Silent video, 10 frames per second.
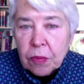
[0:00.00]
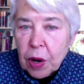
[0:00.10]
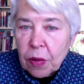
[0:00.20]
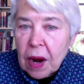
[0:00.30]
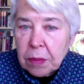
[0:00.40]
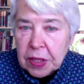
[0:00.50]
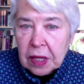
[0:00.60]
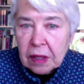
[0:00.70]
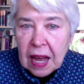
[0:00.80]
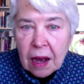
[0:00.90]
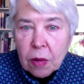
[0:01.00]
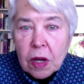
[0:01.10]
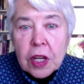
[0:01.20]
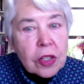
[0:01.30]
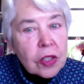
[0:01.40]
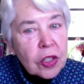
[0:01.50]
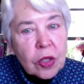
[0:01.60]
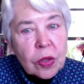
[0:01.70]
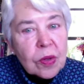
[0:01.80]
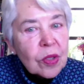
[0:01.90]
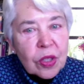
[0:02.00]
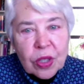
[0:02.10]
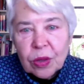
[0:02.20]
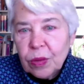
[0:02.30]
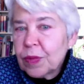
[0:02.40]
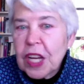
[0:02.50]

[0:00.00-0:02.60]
programs that allow students to